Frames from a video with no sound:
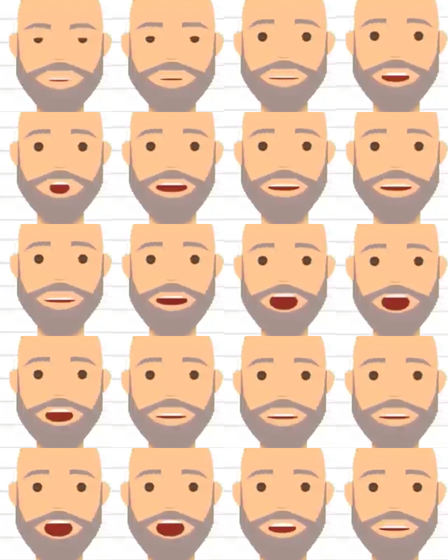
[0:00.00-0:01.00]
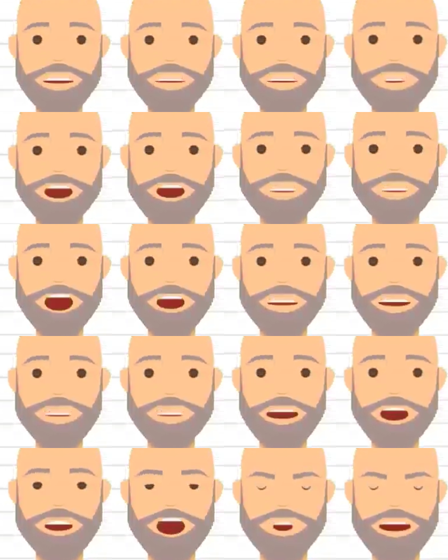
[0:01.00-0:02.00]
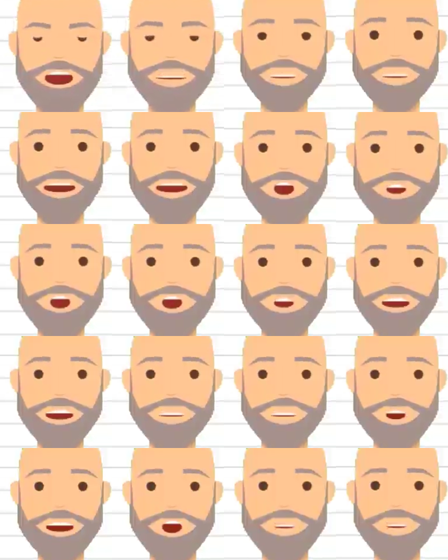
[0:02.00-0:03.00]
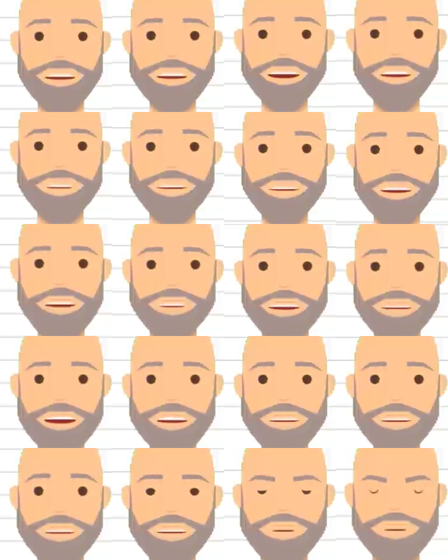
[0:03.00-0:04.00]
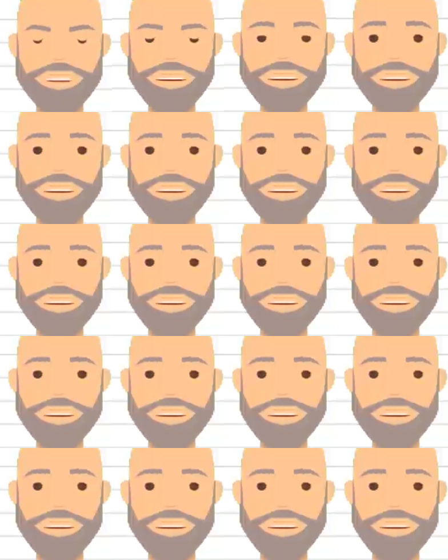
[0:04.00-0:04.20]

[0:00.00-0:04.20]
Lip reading: For this data source, we can use a database program like Microsoft Access,